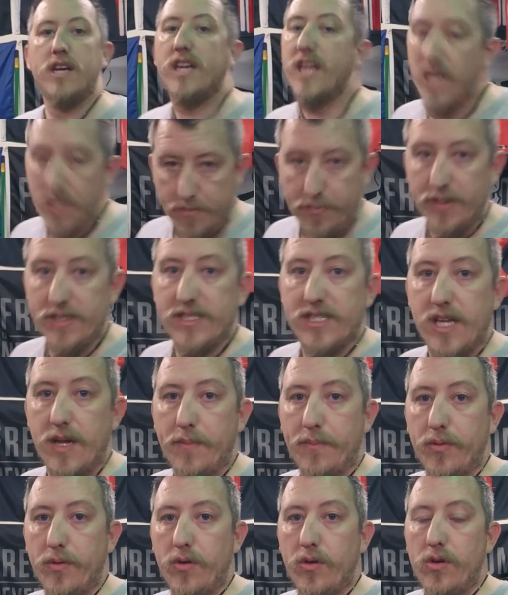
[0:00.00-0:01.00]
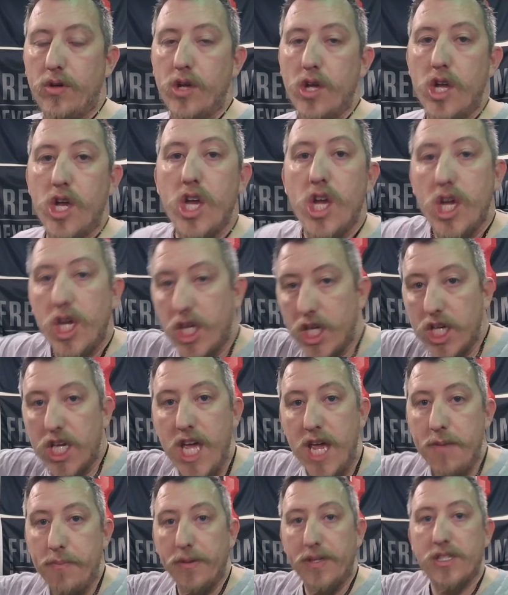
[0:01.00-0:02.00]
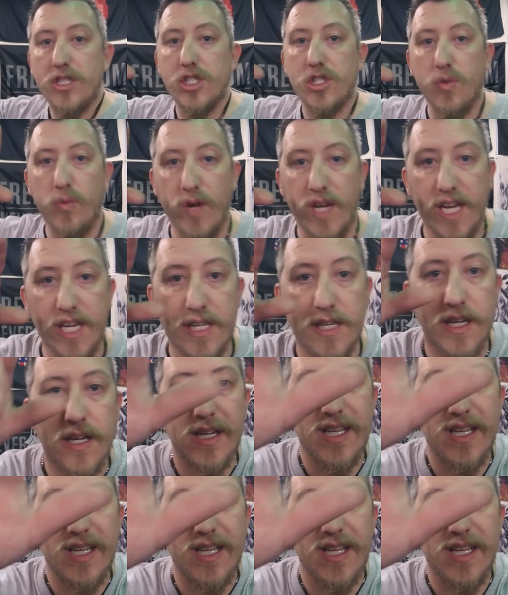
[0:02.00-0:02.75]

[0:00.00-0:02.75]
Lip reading: keep it simple, keep it sweet.